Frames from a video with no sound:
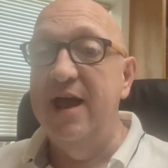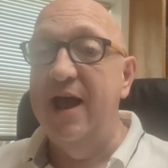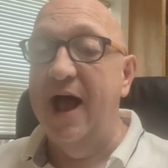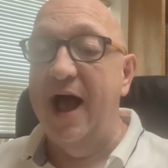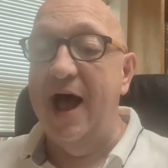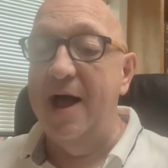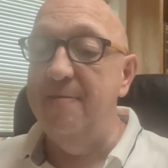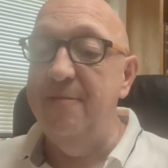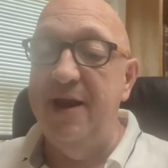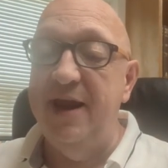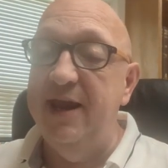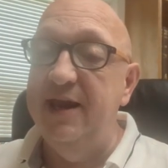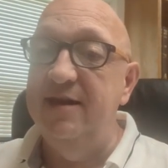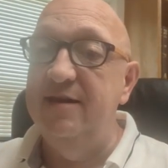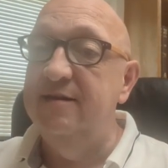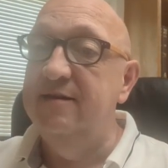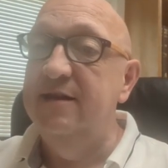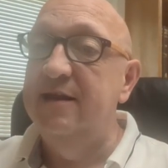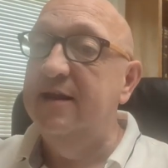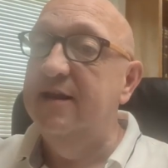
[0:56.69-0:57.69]
I
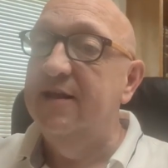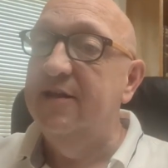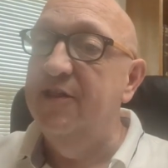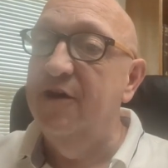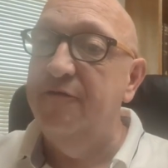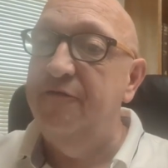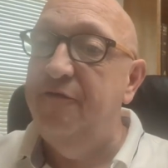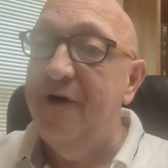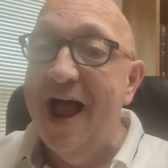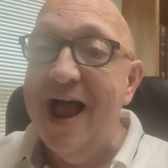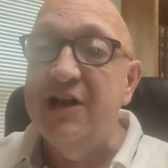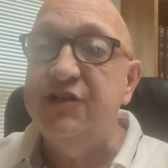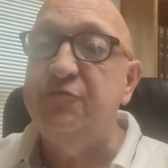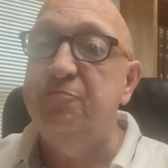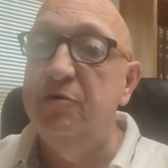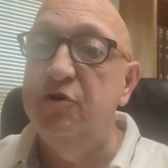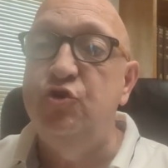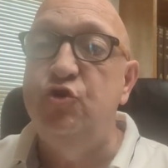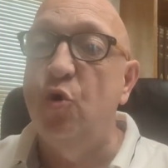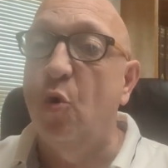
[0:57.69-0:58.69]
mean, the vast
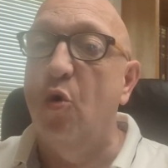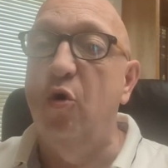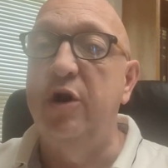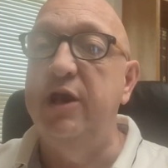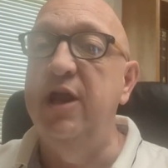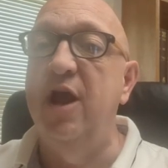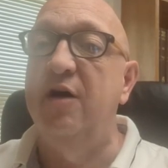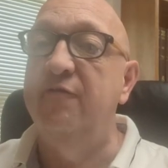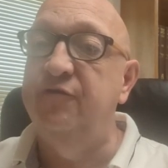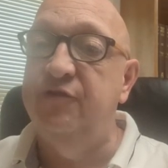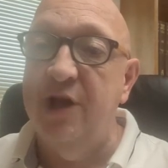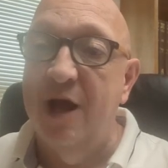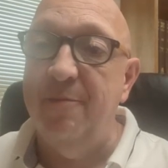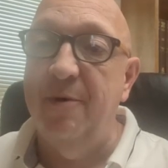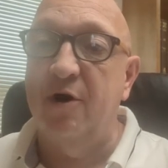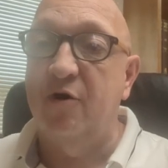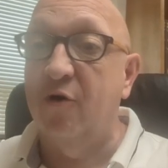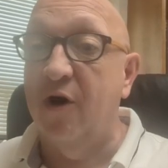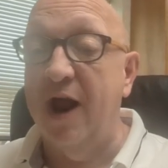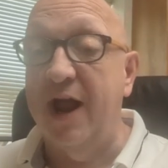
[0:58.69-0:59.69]
majority of
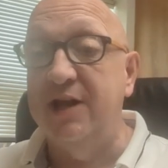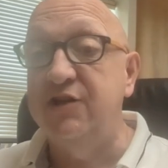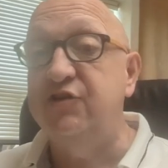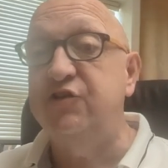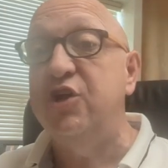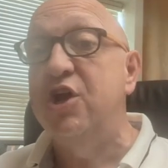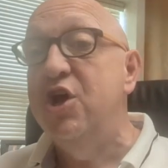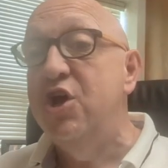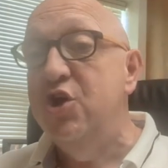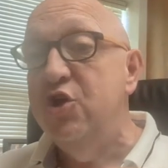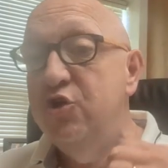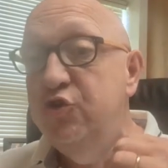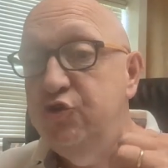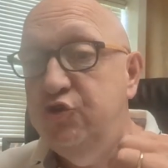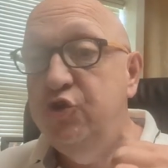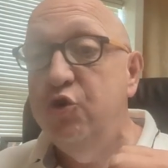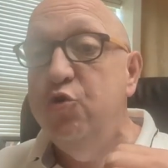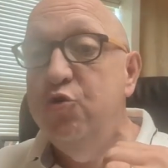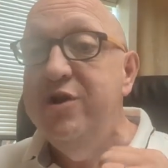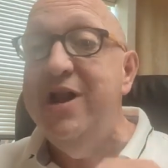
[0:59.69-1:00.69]
Democrats
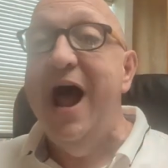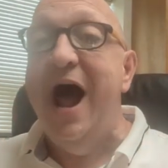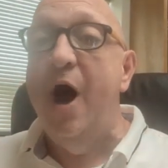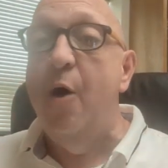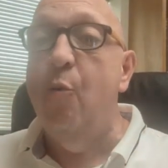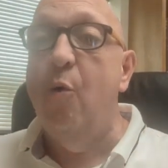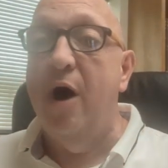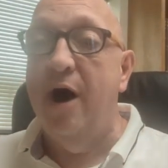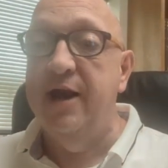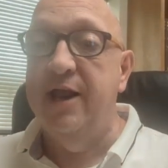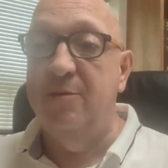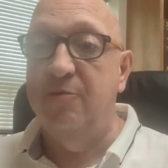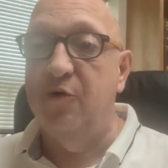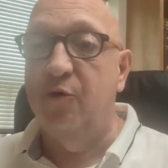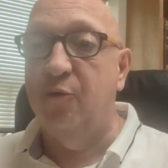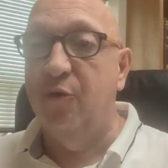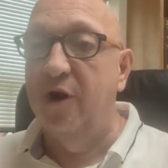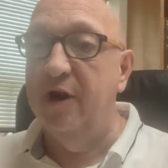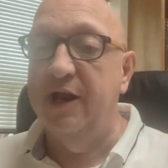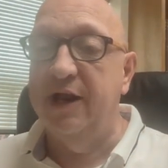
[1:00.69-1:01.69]
do not want him to
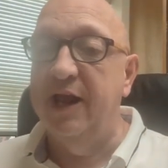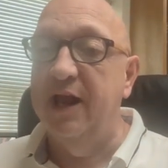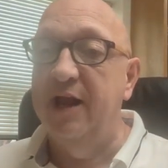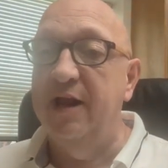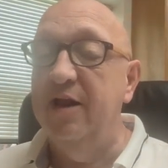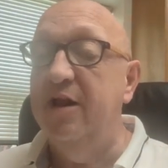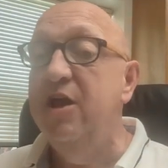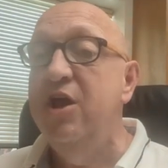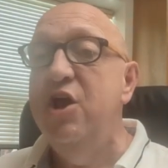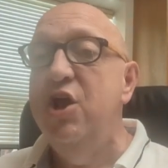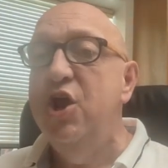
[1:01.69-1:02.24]
run again.